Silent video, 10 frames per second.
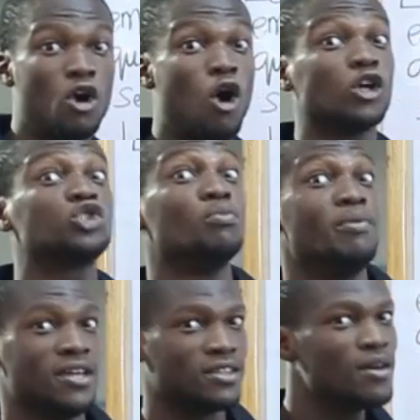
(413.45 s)
or to
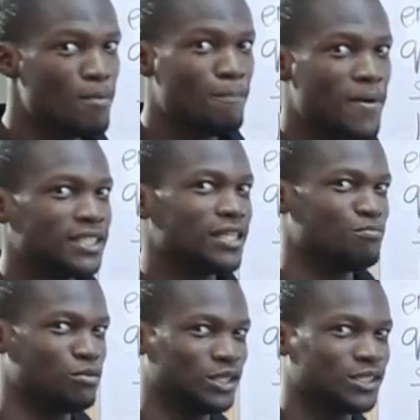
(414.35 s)
bathe, better
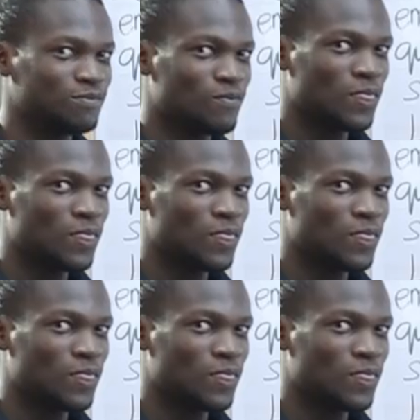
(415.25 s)
put.